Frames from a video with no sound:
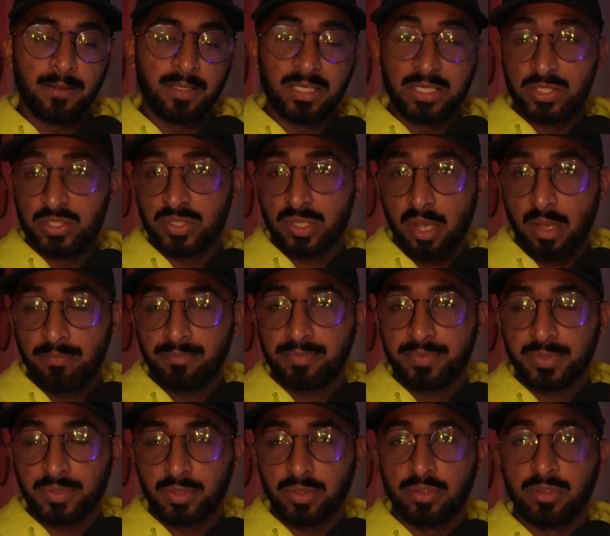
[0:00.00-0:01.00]
ESOP,
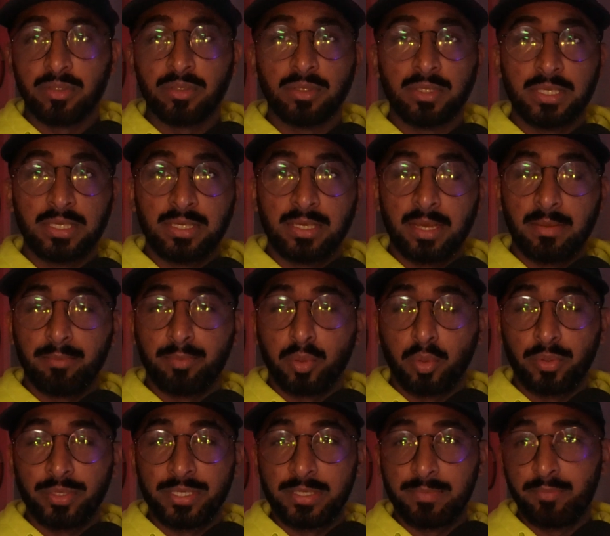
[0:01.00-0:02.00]
so your early
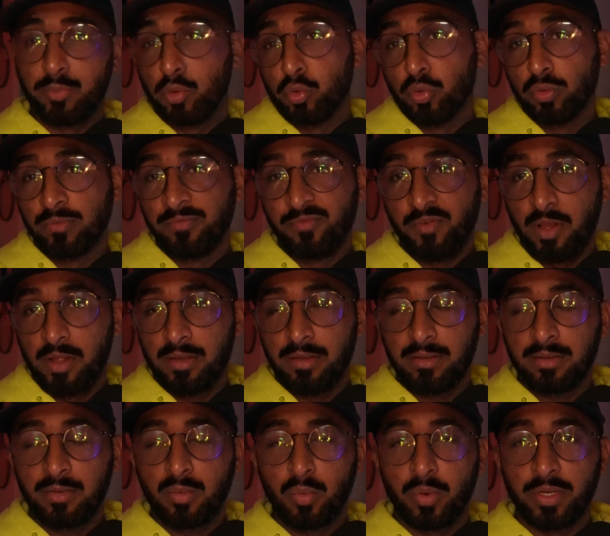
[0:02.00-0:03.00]
employee pool
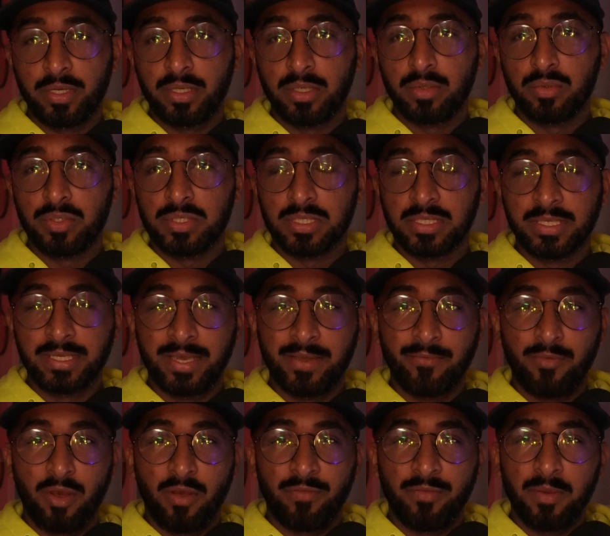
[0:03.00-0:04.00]
fund, where you usually
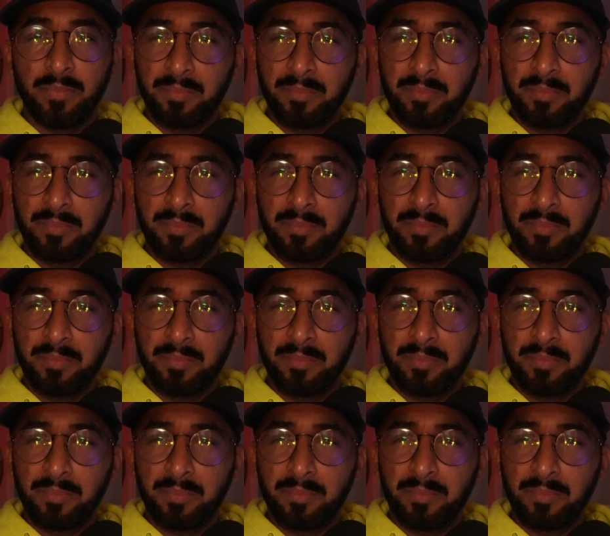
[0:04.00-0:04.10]
give off a